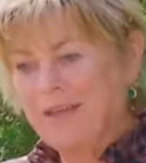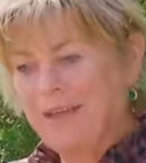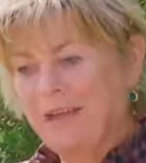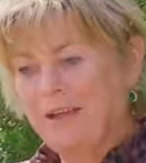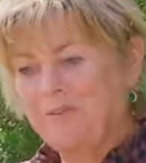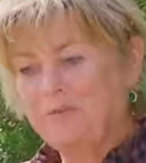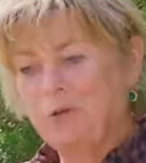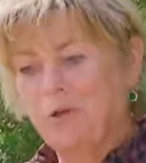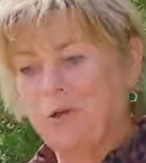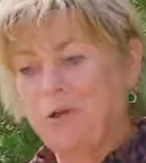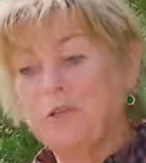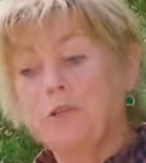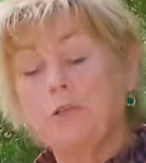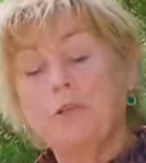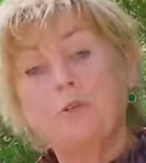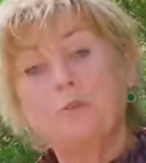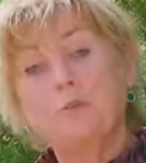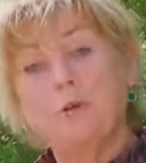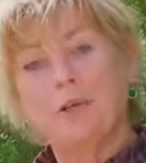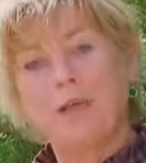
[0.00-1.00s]
I've got a
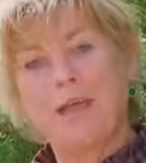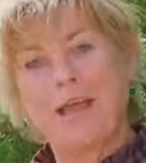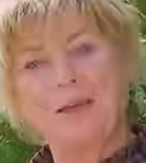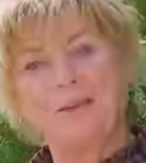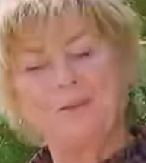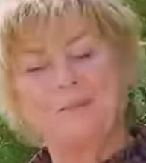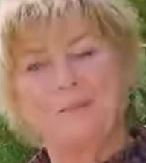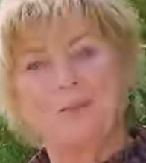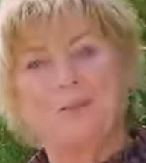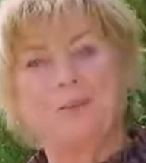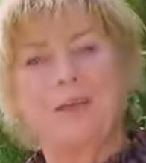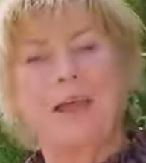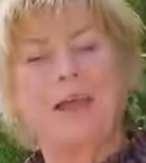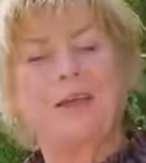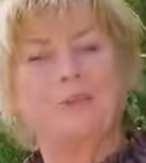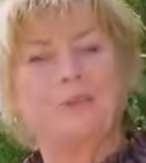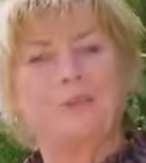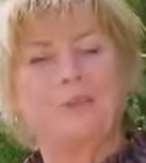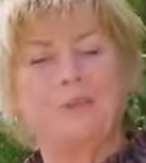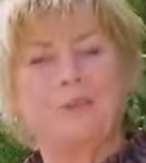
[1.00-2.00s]
new book out on
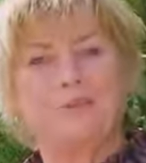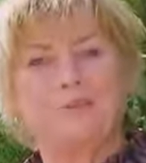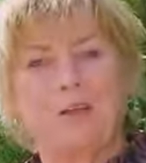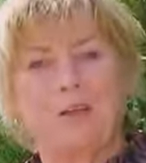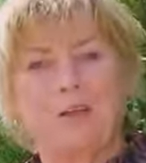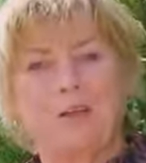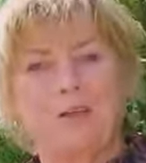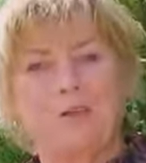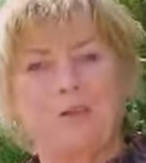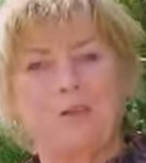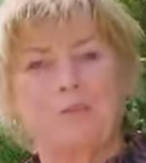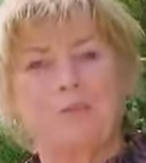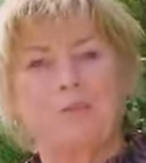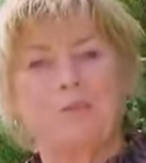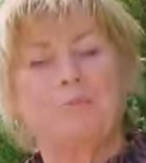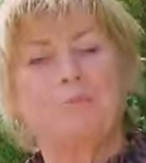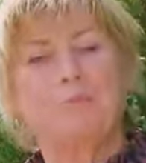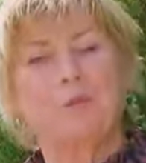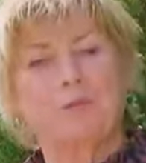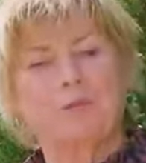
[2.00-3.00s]
how to grow
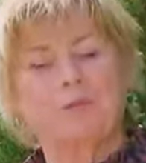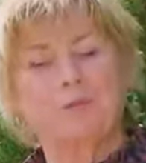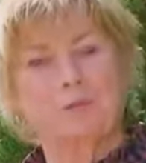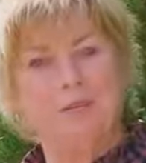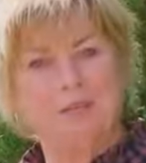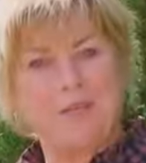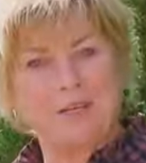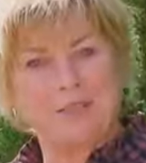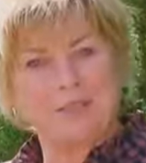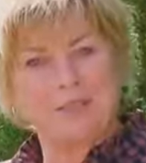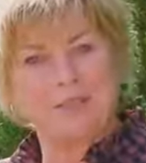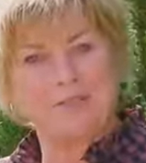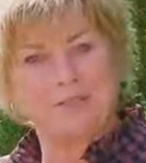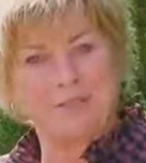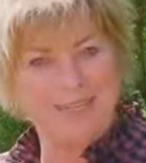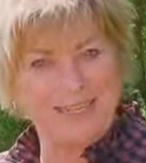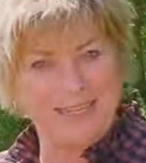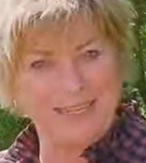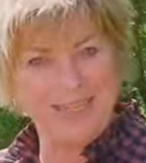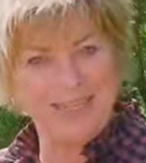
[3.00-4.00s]
the most productive
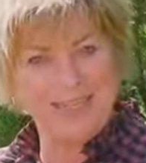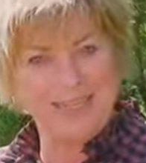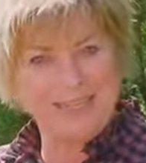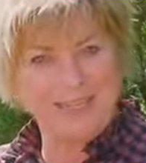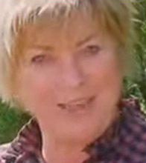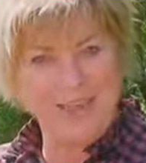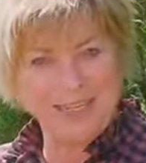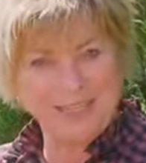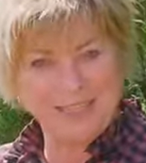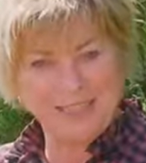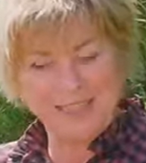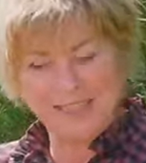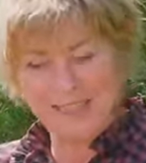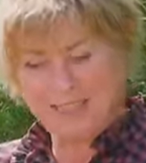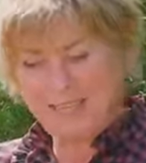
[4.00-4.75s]
and easy veg.